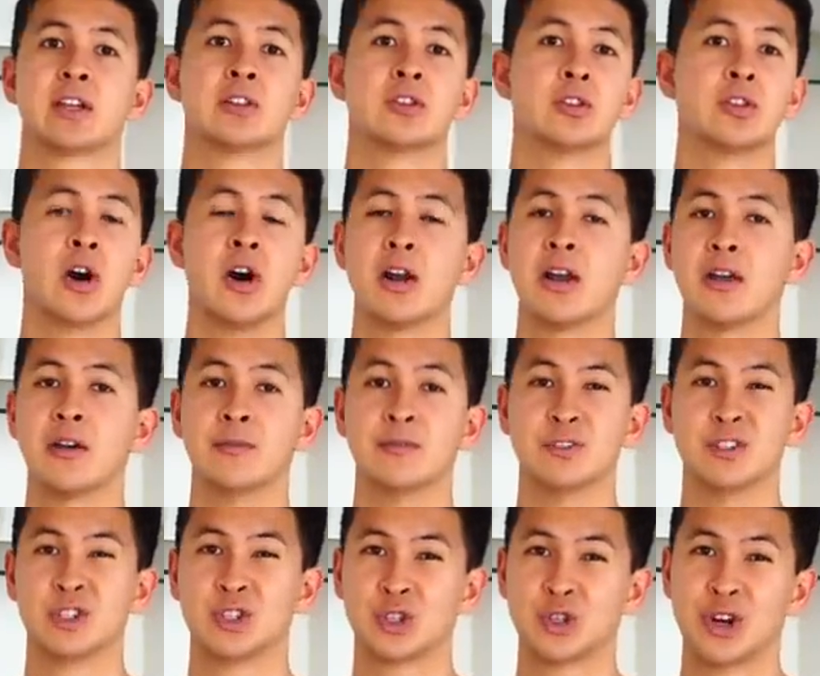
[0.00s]
a lot
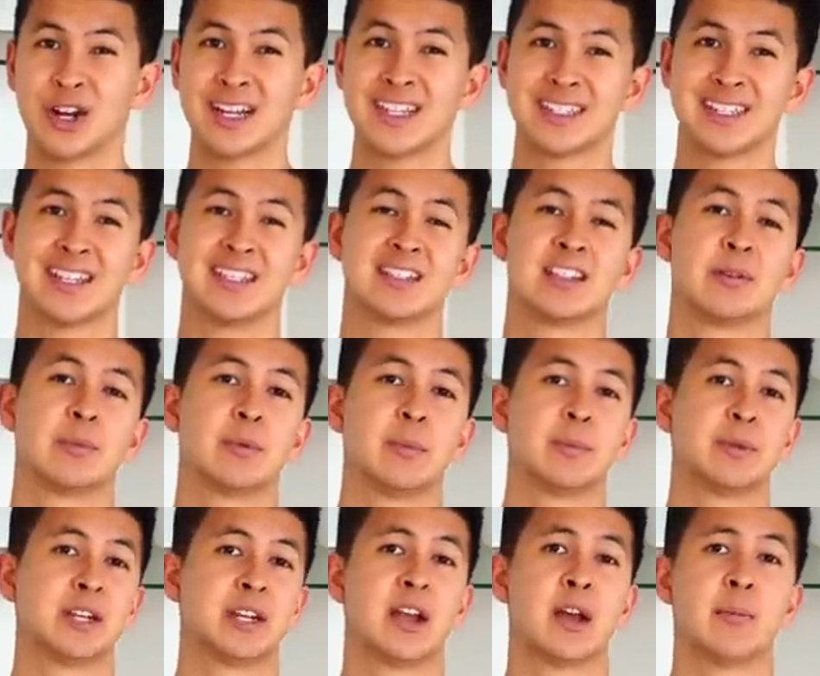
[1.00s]
of tricks that
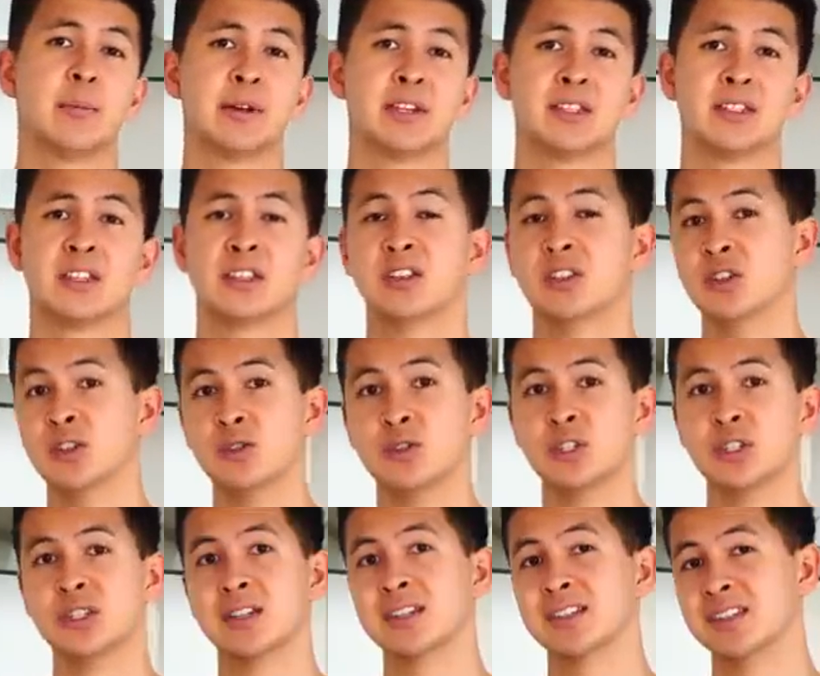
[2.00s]
supplement companies can
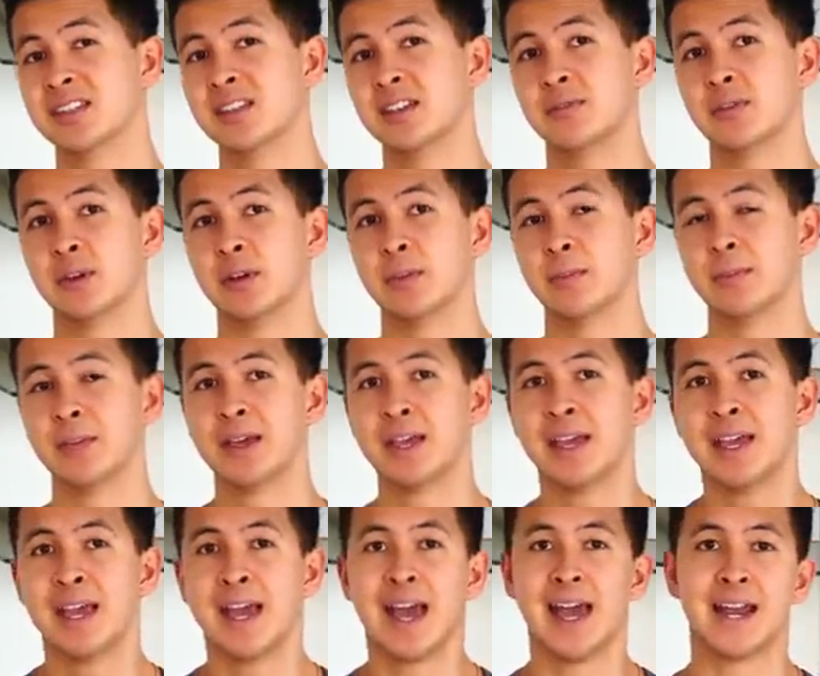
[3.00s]
use to deceive you.
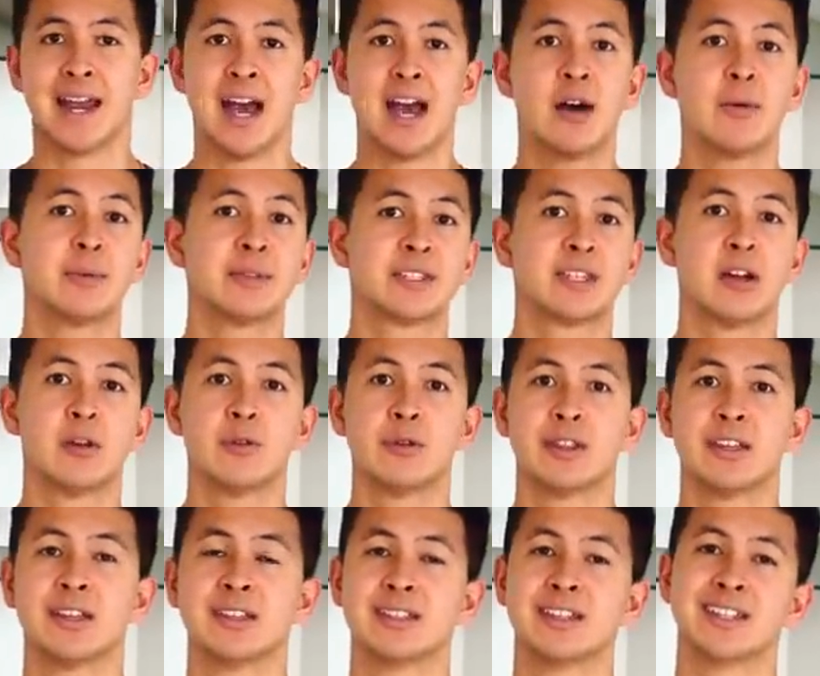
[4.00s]
And to help us out
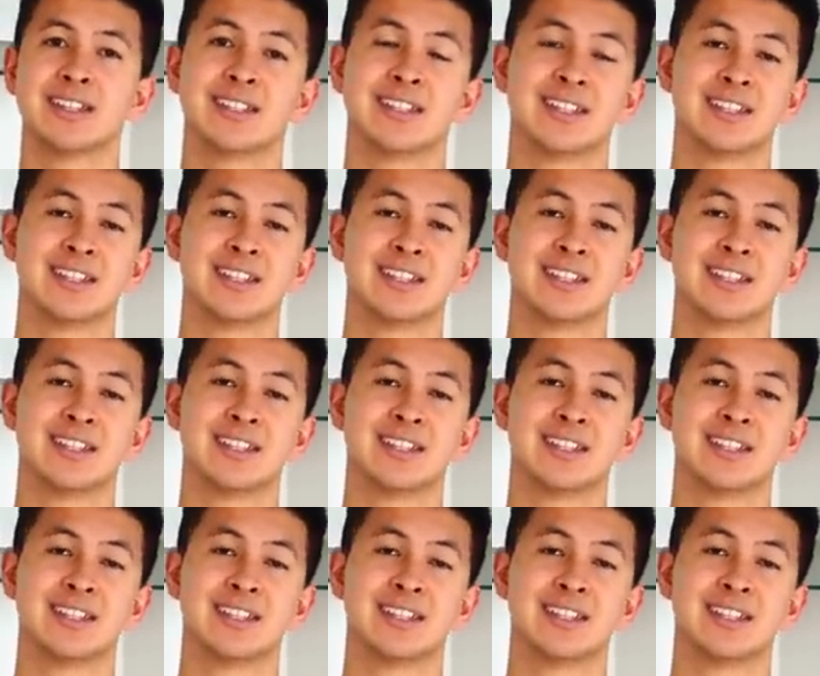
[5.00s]
with this is